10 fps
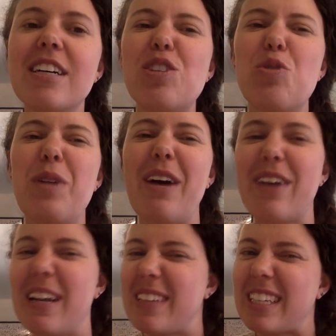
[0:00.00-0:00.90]
So it would have
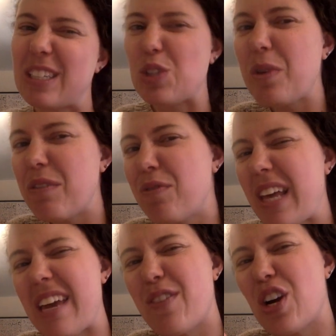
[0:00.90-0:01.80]
kind of like a sweet
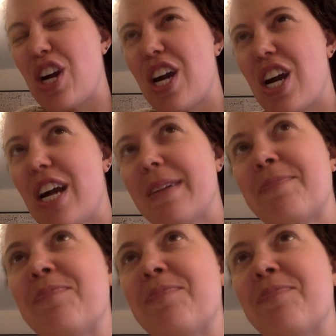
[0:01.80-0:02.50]
flavor,